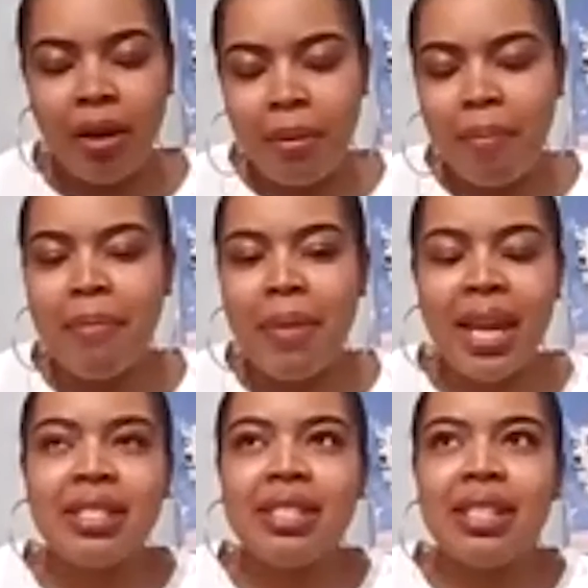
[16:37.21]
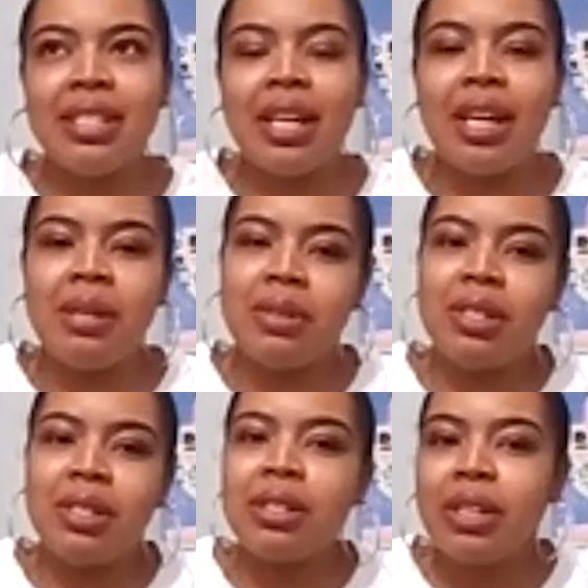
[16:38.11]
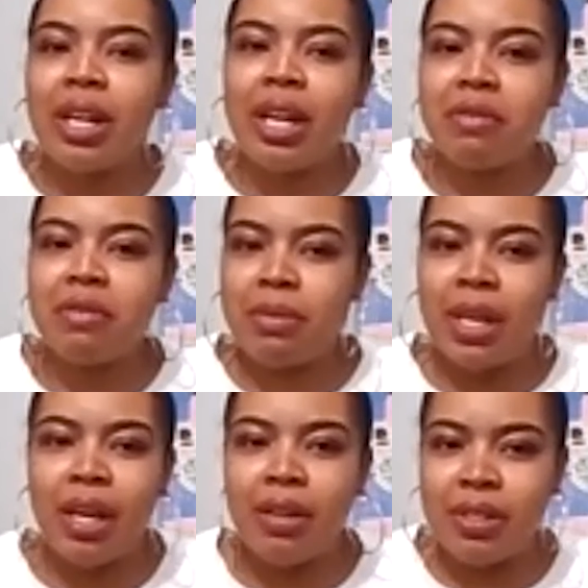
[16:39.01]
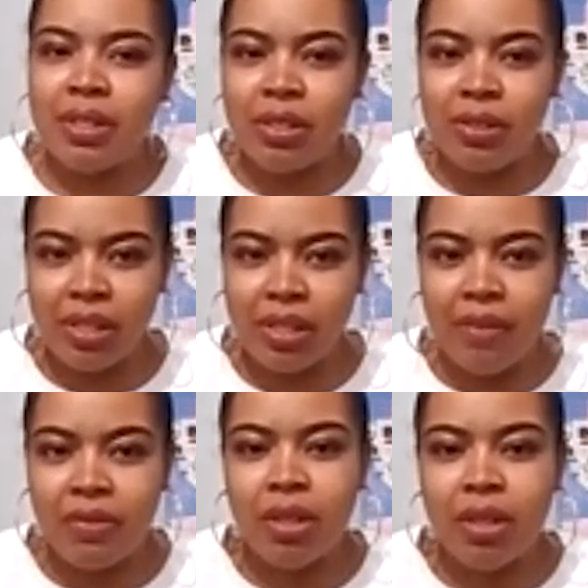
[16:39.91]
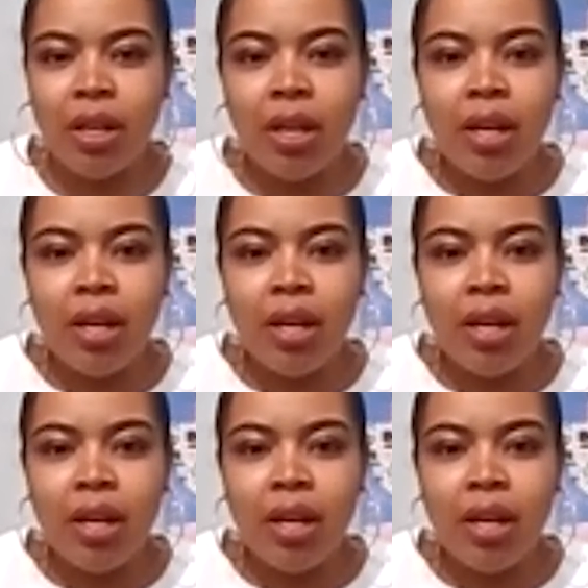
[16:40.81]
amazing times and you're going to have some downs, and you just have to